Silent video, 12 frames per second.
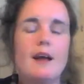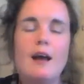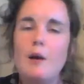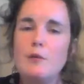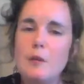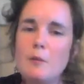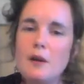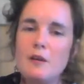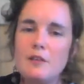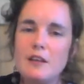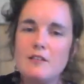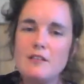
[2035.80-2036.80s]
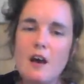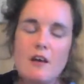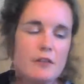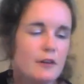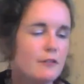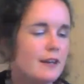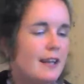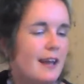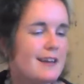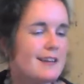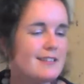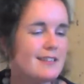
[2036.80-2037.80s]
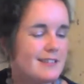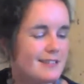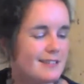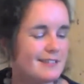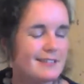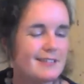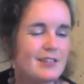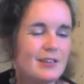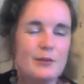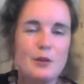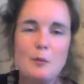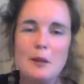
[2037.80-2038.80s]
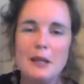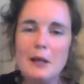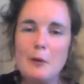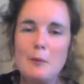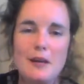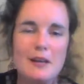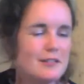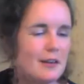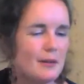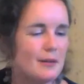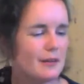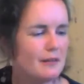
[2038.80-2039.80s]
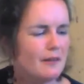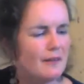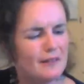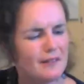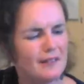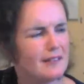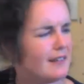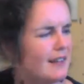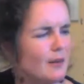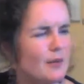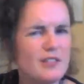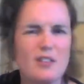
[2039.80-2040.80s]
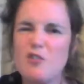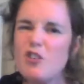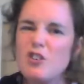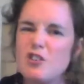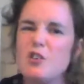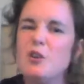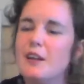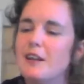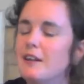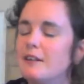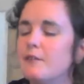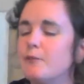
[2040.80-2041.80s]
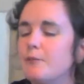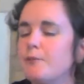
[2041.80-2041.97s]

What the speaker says: I was on my other guitar and I realised it's tuned up a little bit, so I was in the wrong tuning.